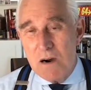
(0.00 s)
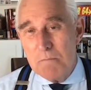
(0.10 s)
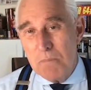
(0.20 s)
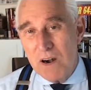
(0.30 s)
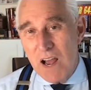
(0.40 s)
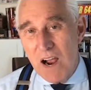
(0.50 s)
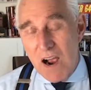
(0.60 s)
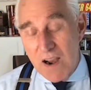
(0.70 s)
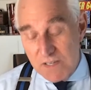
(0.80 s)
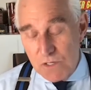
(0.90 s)
But
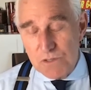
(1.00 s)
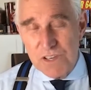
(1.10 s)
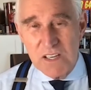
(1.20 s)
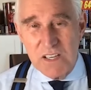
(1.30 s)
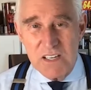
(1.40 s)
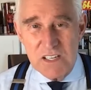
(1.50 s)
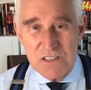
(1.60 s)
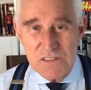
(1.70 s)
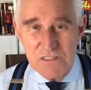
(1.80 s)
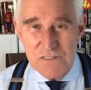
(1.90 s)
I do think it
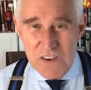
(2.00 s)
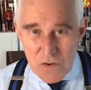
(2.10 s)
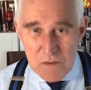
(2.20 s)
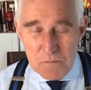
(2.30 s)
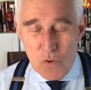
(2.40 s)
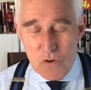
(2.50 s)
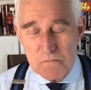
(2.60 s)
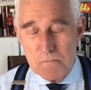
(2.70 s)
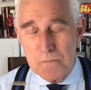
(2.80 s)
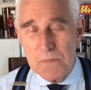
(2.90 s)
is very important